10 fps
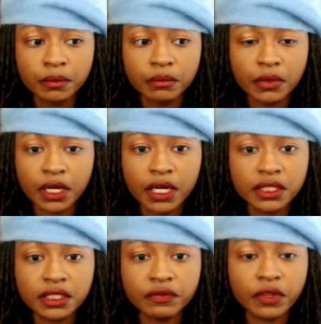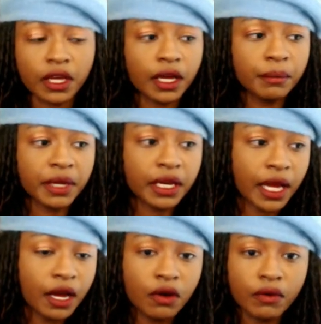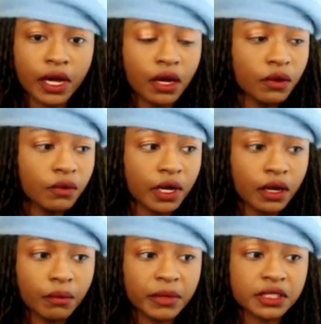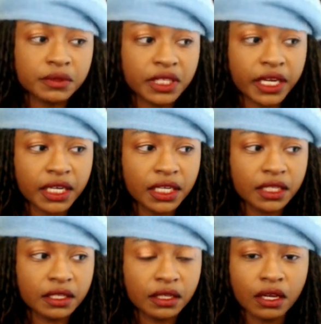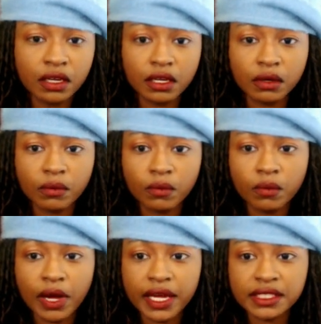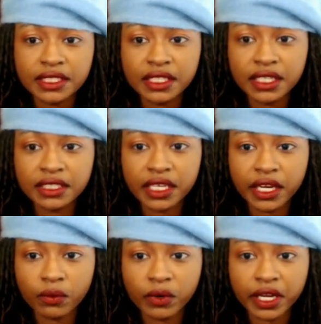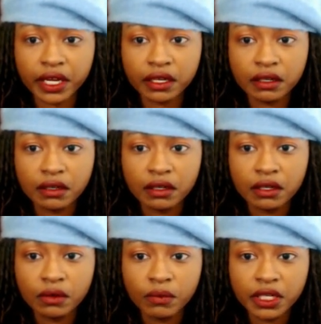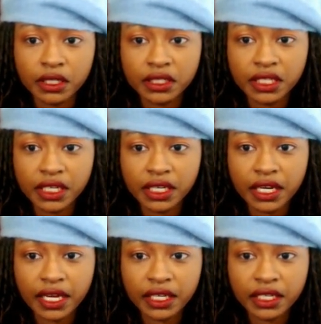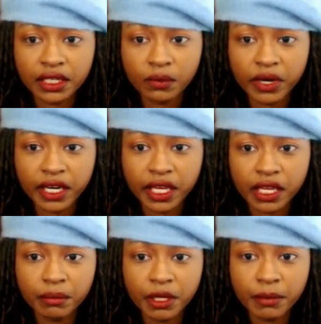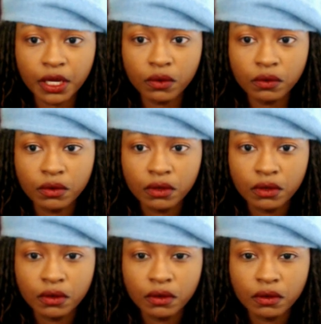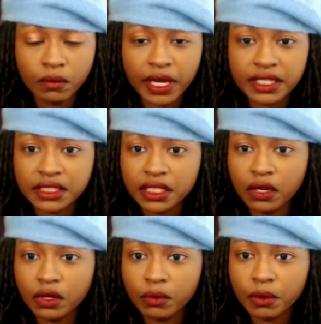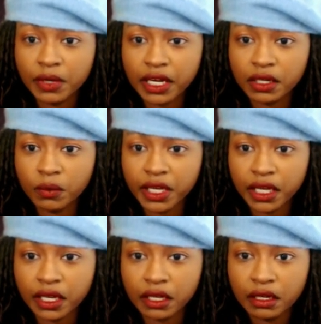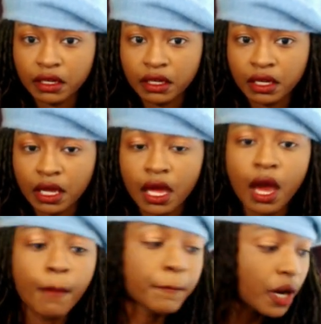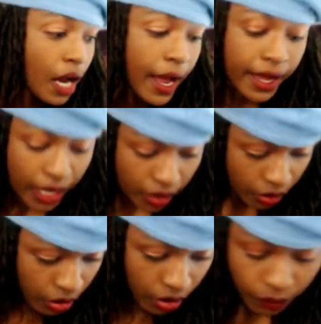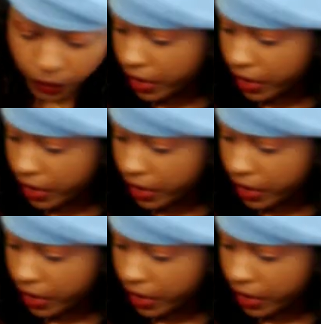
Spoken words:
Because I don't mess with that either. Hold up. Why is it his hair red? What, did he not get the redhead memo? Why is he the only one without a wig? Bro, I got a good red